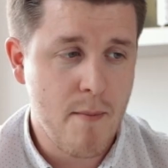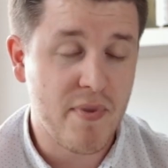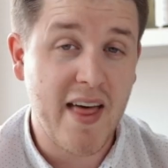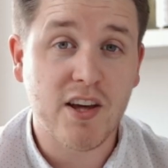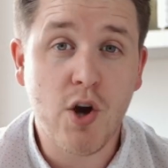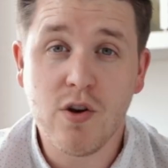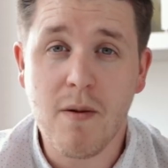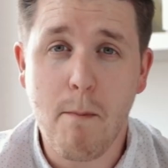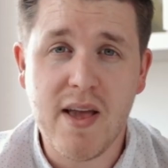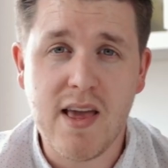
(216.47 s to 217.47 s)
but that
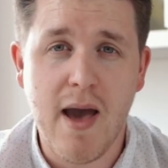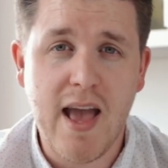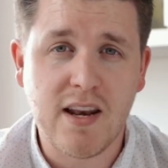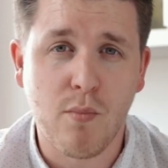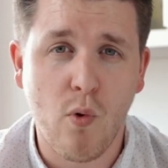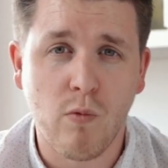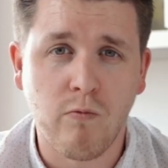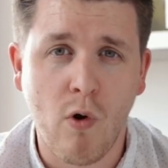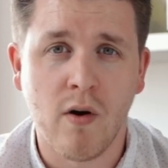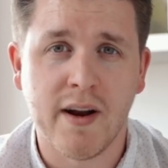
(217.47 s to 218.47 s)
couldn't be any more
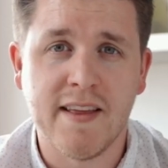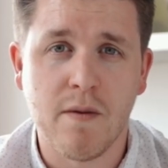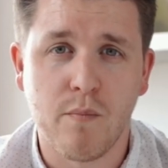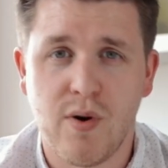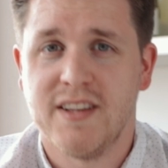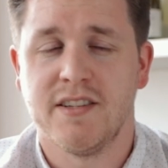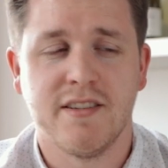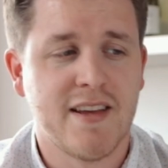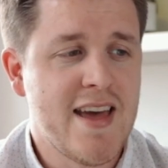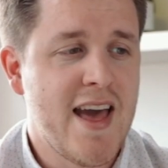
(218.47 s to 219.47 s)
wrong in the present
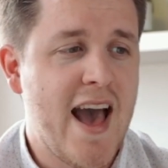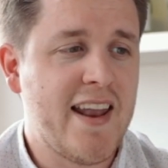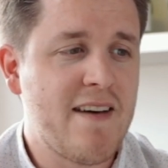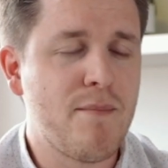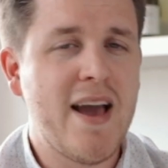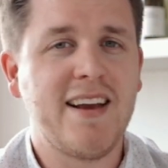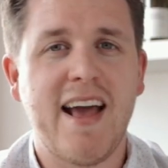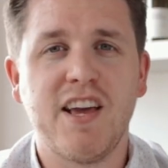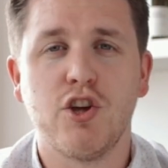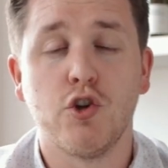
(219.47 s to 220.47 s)
and have made
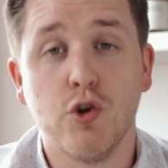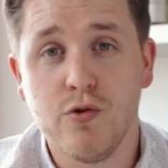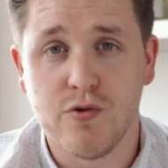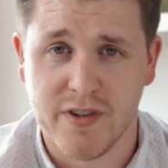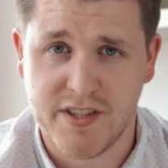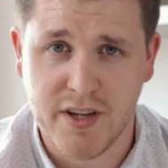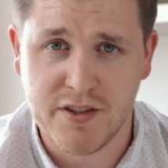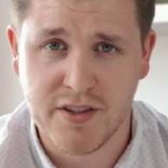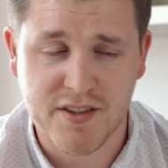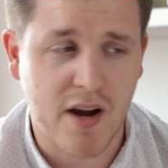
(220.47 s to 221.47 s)
a huge
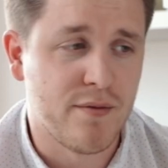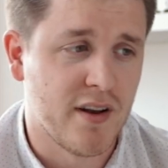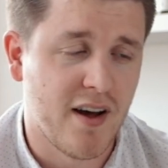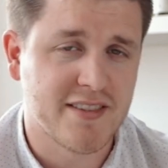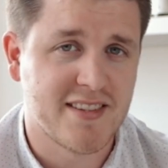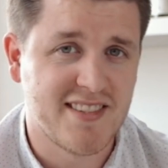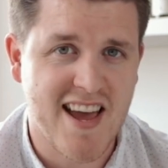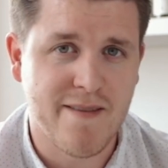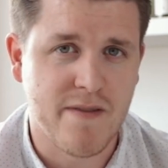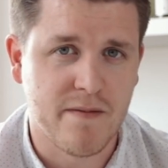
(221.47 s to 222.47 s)
resurgence over the last
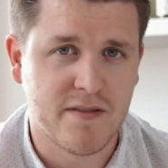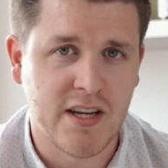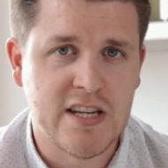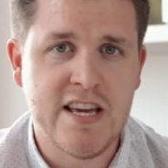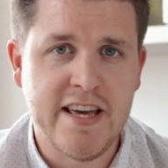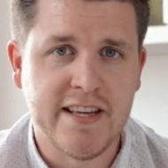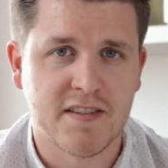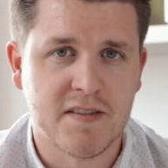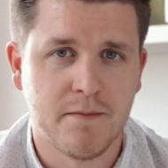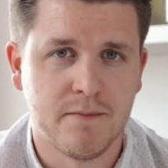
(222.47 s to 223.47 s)
10-15 years.